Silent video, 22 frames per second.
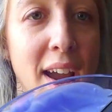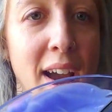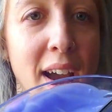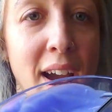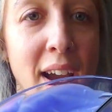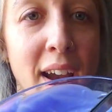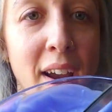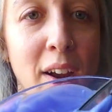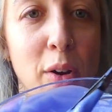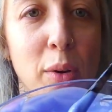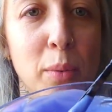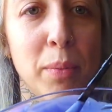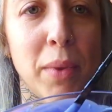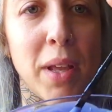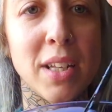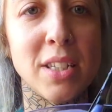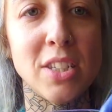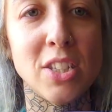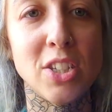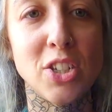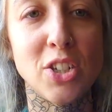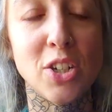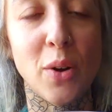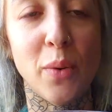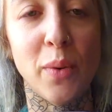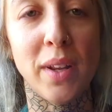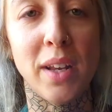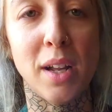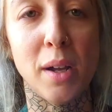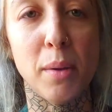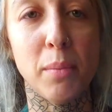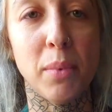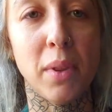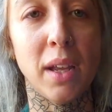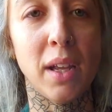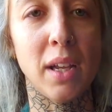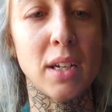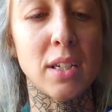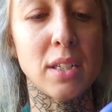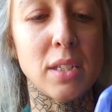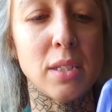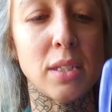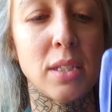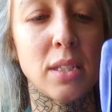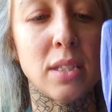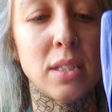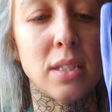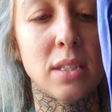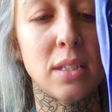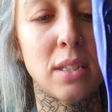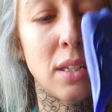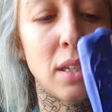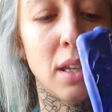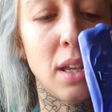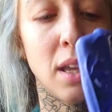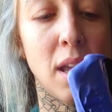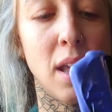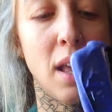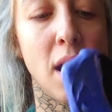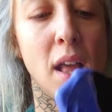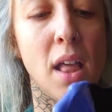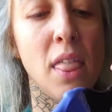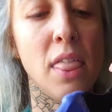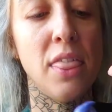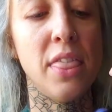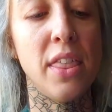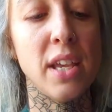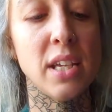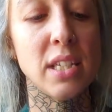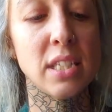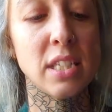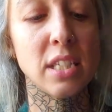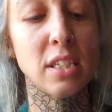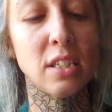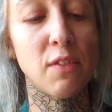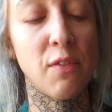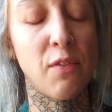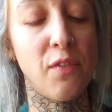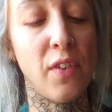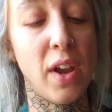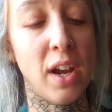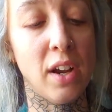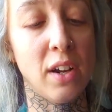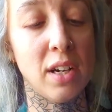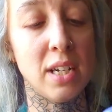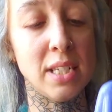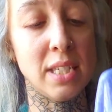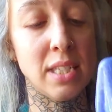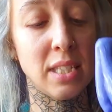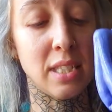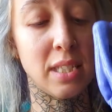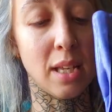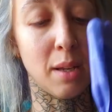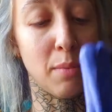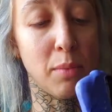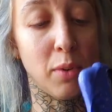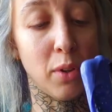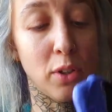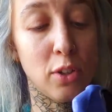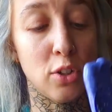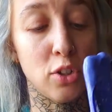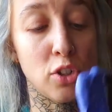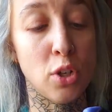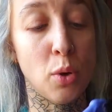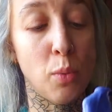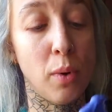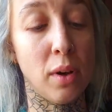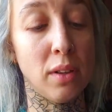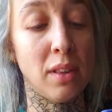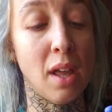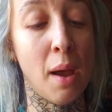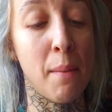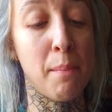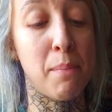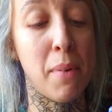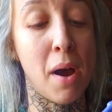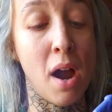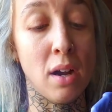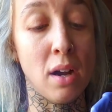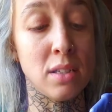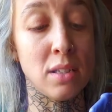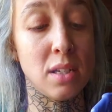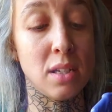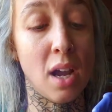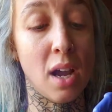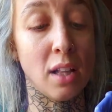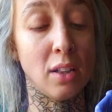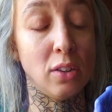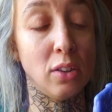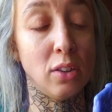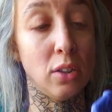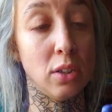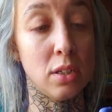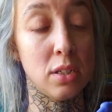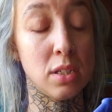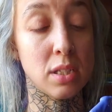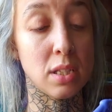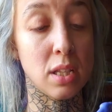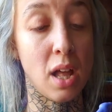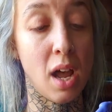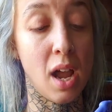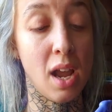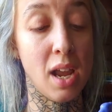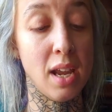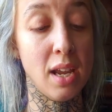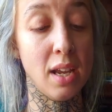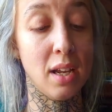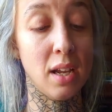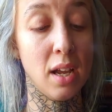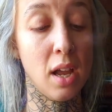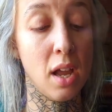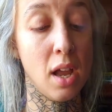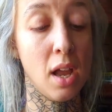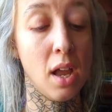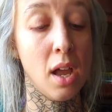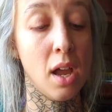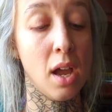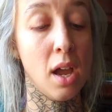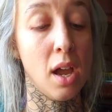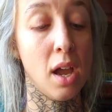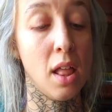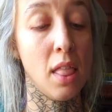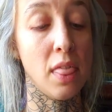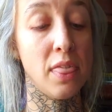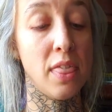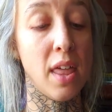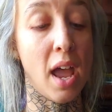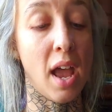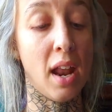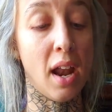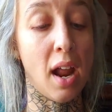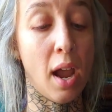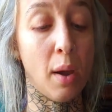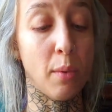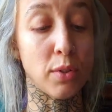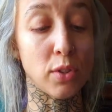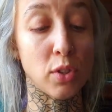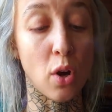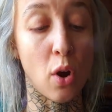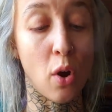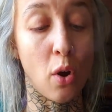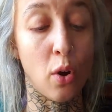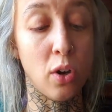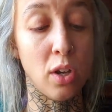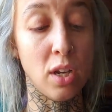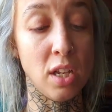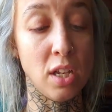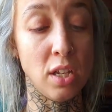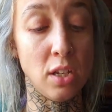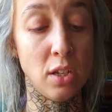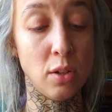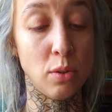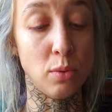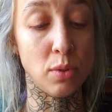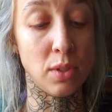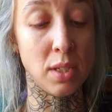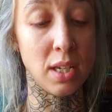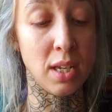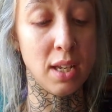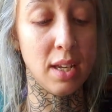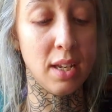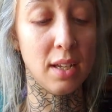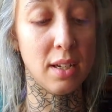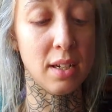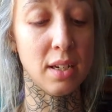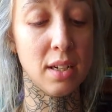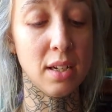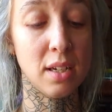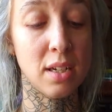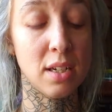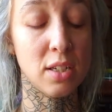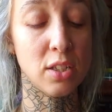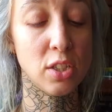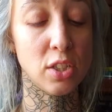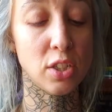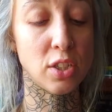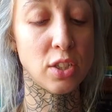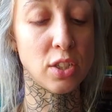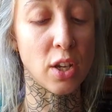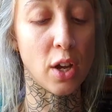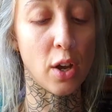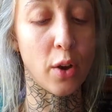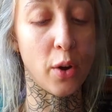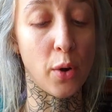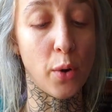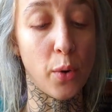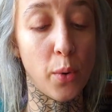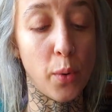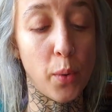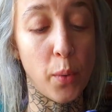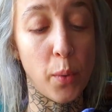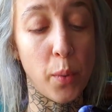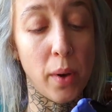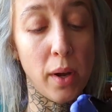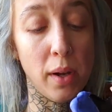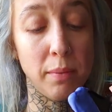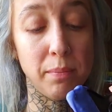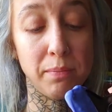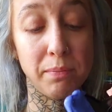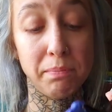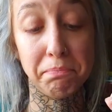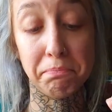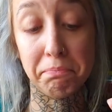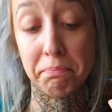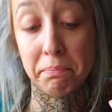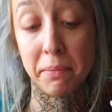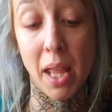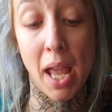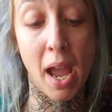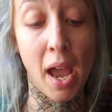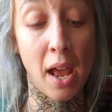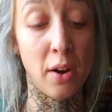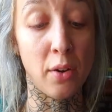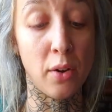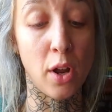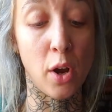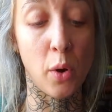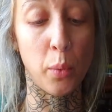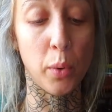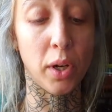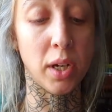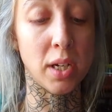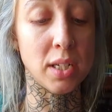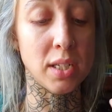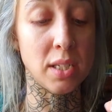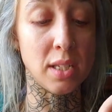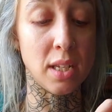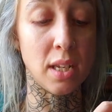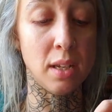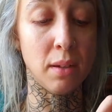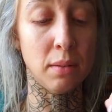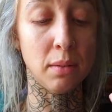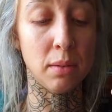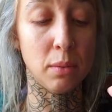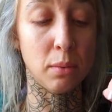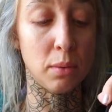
I hope that's showing up like as, this is very similar to what that box dye looks like that I was already using. So I don't know, we're going to see.